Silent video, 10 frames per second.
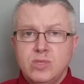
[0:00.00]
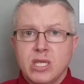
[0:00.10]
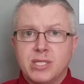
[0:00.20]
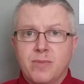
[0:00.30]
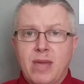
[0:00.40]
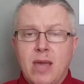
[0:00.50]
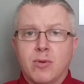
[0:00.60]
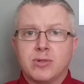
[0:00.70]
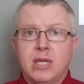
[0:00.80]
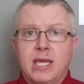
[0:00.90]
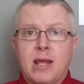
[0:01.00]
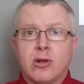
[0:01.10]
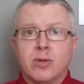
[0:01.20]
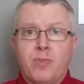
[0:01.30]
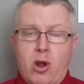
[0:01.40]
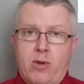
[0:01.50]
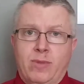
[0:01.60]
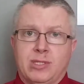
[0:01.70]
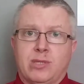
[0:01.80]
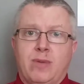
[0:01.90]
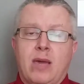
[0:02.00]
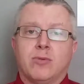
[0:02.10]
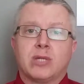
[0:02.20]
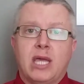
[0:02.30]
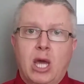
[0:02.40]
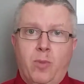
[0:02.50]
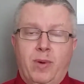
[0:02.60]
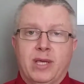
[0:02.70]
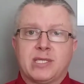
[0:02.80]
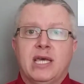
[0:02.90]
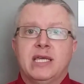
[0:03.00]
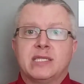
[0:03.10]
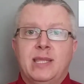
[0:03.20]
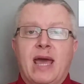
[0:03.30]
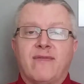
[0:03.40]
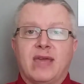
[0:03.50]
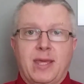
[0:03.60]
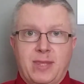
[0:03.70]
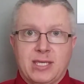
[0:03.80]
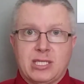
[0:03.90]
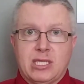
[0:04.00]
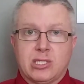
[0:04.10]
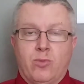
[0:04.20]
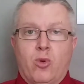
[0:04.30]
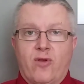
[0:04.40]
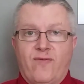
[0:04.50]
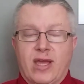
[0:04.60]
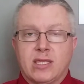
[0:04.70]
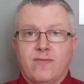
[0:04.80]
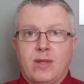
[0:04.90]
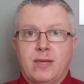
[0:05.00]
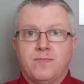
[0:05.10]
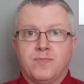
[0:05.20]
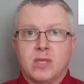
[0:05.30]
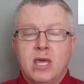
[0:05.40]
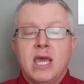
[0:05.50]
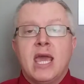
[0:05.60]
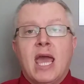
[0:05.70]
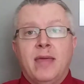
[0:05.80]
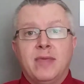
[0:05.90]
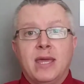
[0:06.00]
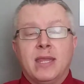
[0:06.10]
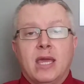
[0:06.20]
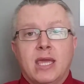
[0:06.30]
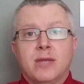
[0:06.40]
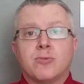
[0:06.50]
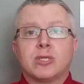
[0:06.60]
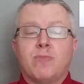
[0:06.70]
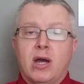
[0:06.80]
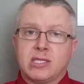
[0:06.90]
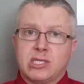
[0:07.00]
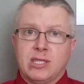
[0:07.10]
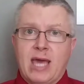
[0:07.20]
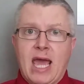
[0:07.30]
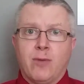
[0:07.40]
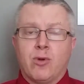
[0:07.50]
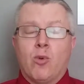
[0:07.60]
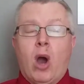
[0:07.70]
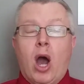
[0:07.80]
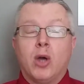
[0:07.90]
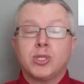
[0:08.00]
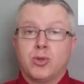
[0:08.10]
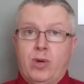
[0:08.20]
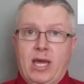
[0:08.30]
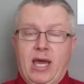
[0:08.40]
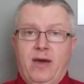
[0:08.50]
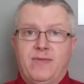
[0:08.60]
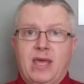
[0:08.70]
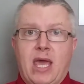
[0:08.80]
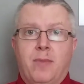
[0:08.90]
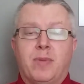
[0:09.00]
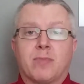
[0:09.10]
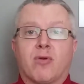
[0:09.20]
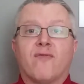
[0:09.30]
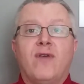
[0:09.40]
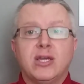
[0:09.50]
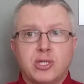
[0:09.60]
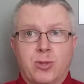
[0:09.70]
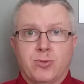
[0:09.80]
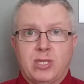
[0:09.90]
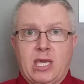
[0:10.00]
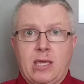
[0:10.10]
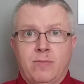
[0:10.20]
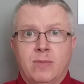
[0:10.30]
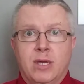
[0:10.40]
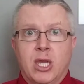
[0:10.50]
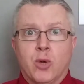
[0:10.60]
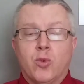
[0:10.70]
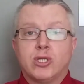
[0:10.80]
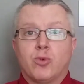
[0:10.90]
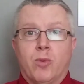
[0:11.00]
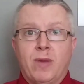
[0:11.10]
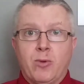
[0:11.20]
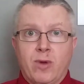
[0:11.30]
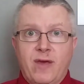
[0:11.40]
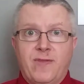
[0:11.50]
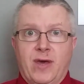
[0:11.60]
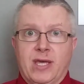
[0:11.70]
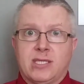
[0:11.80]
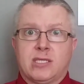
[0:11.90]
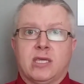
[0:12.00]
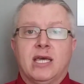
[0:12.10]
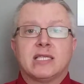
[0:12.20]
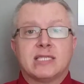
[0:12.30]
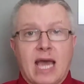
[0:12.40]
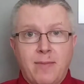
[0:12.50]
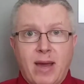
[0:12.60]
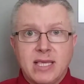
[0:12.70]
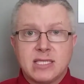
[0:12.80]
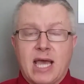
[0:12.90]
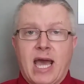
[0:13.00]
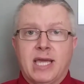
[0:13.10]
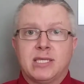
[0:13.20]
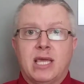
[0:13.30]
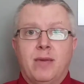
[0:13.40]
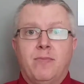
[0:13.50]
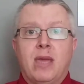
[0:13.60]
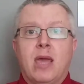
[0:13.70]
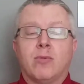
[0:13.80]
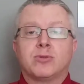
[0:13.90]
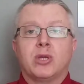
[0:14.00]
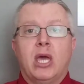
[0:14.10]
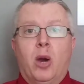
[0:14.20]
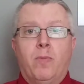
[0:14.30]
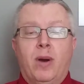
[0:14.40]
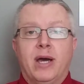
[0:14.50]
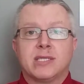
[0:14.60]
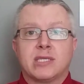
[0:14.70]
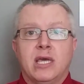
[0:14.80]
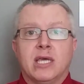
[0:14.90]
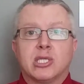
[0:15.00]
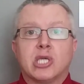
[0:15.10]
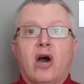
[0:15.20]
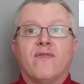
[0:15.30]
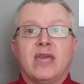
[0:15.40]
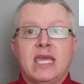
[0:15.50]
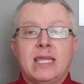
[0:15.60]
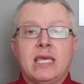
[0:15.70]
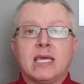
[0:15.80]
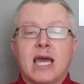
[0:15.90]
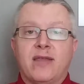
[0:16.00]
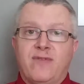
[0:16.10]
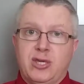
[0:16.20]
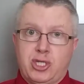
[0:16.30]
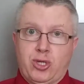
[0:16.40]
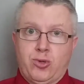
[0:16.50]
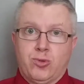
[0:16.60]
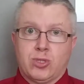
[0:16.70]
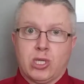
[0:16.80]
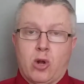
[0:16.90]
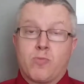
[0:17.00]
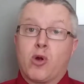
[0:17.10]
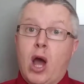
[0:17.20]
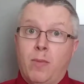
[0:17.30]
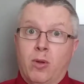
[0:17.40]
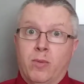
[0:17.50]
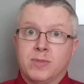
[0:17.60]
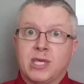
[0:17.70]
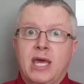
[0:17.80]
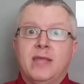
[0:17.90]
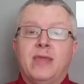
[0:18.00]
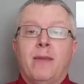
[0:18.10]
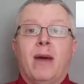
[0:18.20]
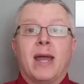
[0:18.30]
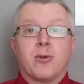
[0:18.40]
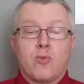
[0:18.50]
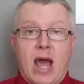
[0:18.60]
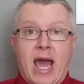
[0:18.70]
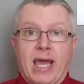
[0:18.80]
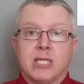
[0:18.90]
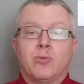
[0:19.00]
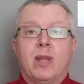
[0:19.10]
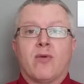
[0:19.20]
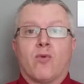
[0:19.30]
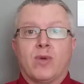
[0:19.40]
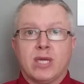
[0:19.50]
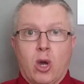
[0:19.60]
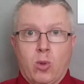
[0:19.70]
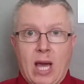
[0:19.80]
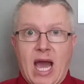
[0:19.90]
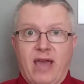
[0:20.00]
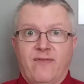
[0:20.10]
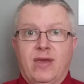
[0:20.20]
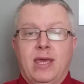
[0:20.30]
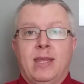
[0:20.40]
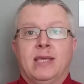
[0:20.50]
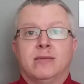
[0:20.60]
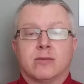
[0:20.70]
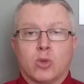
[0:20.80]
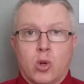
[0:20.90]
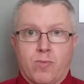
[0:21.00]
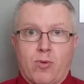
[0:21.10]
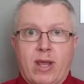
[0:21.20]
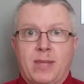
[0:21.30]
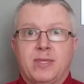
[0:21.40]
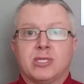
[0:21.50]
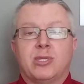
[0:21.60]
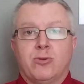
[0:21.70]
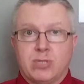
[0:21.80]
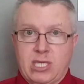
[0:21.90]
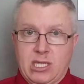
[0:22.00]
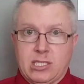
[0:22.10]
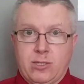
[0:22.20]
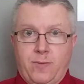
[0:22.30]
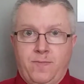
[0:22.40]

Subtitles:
to be able, in our departments, to be able to help us to navigate this system more effectively. And then in response to that, we will also have the EPIC professional team, which will be with us side by side to be able to help us solve any kind of issues or problems that might arise whenever we go live and incorporate this new system.